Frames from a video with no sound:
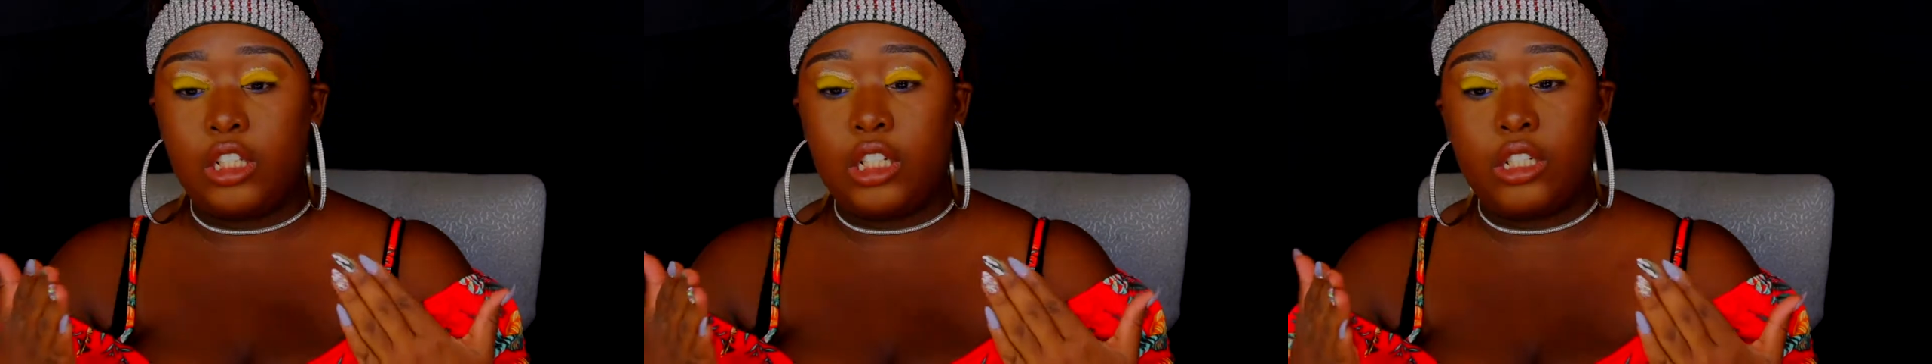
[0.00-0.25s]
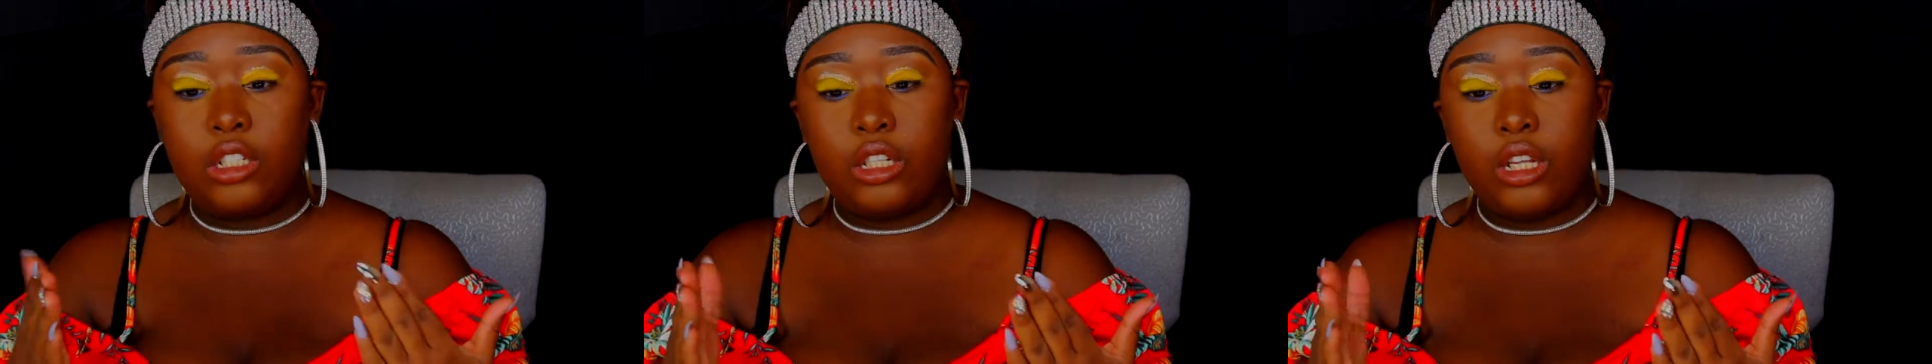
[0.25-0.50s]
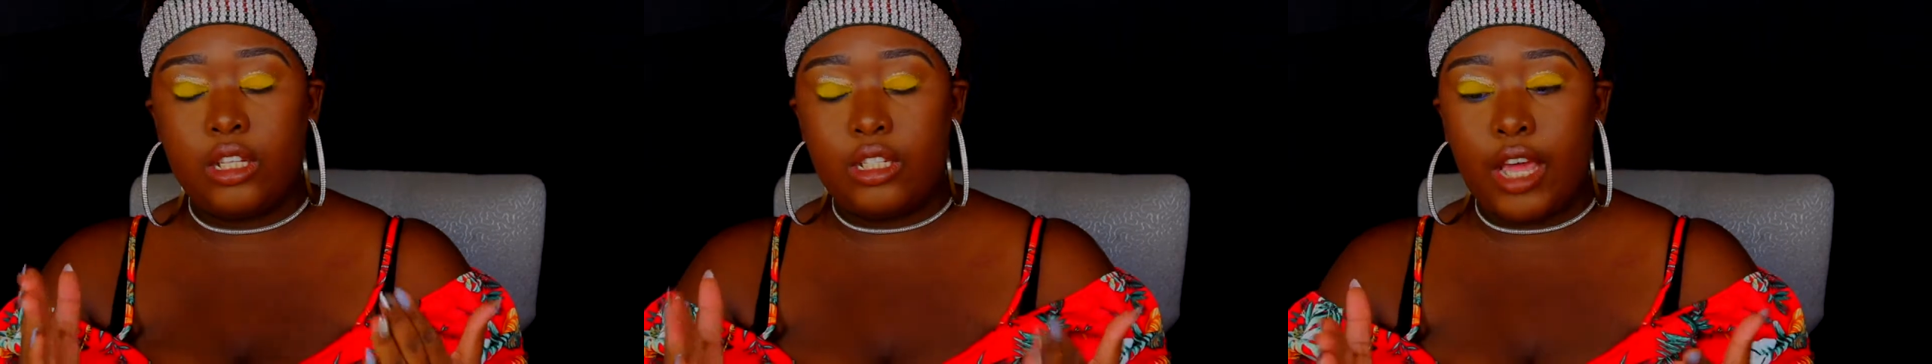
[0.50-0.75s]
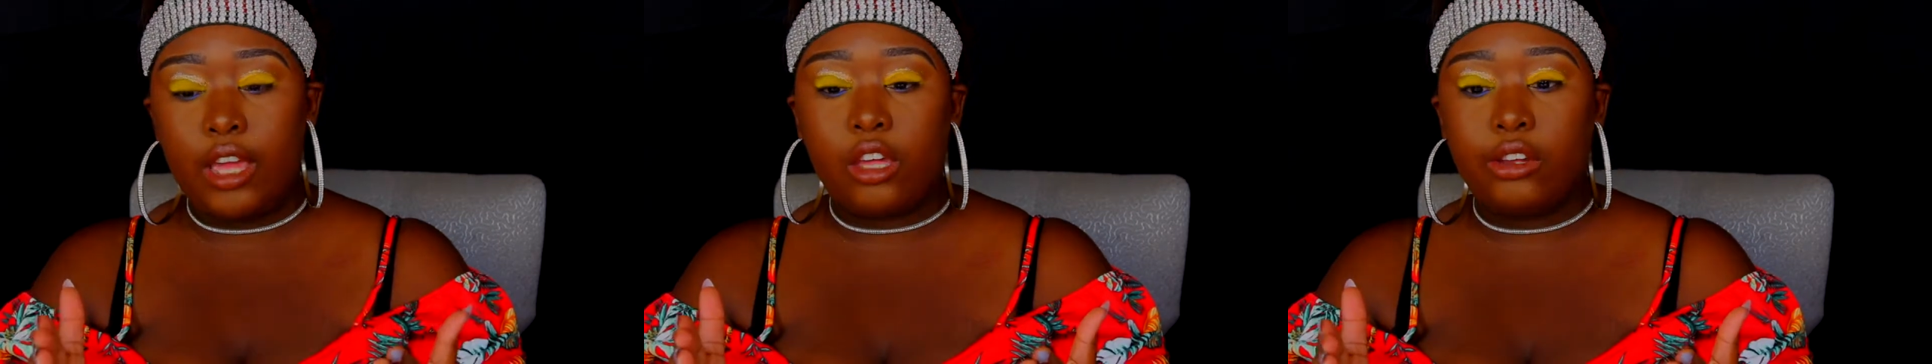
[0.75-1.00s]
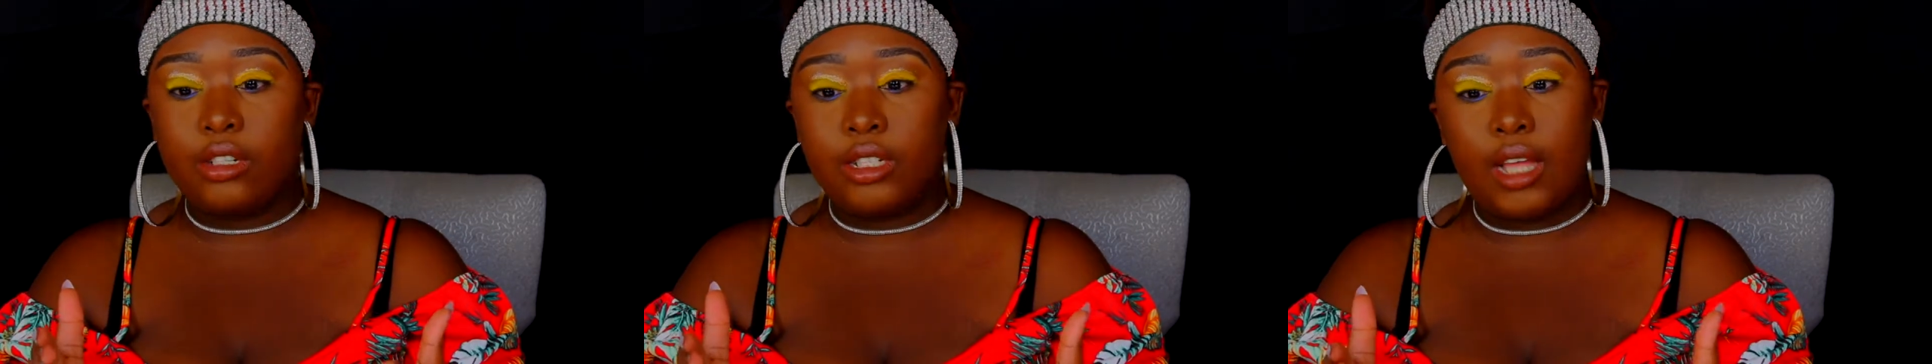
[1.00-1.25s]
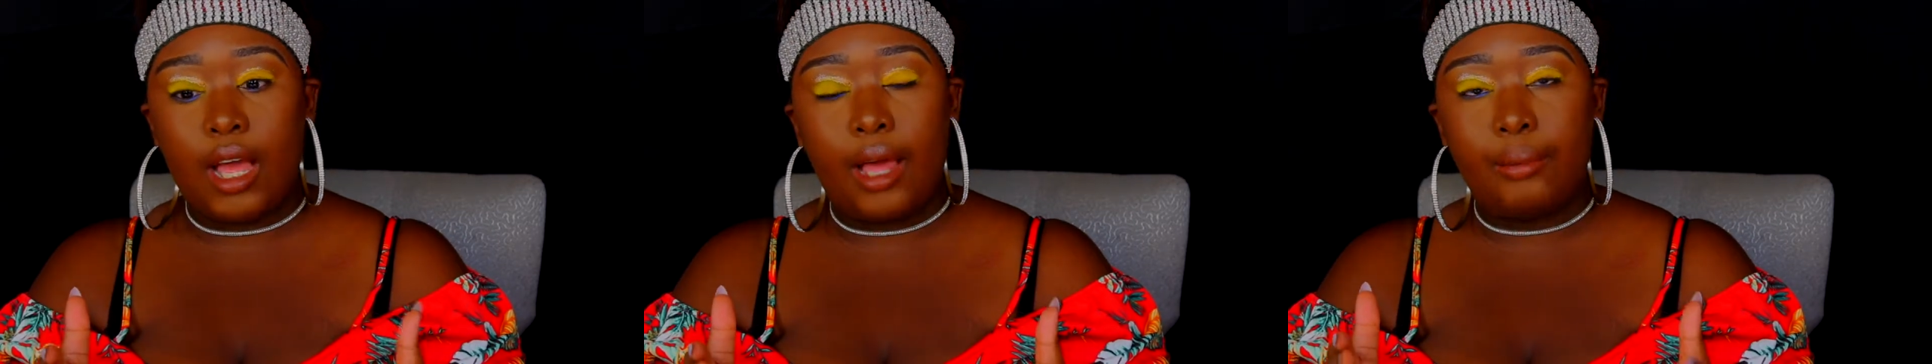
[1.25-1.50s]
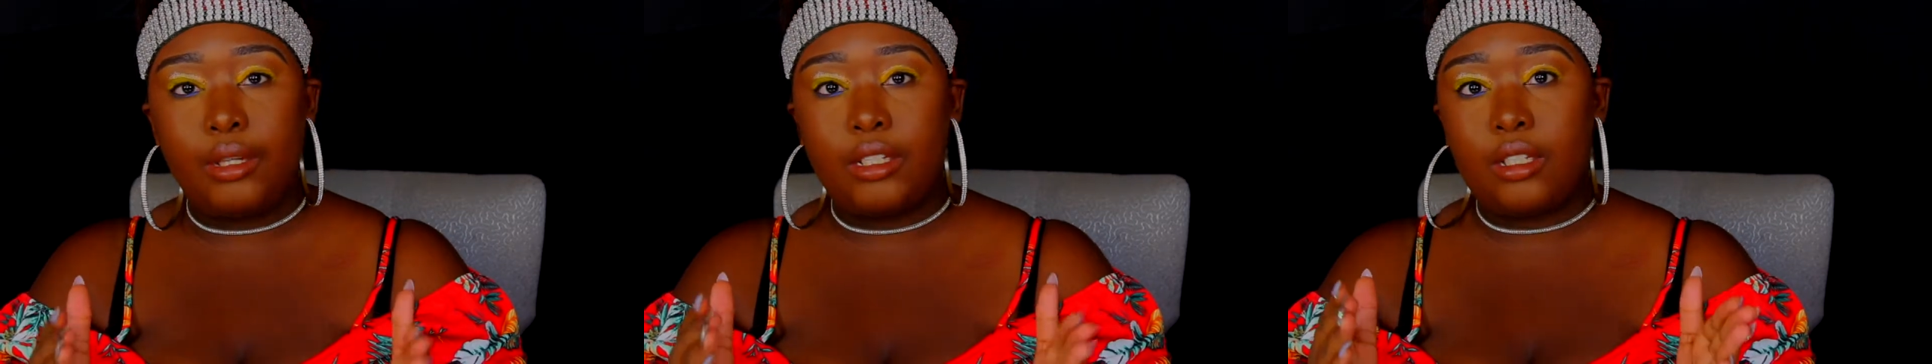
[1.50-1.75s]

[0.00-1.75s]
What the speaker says: Just take your time.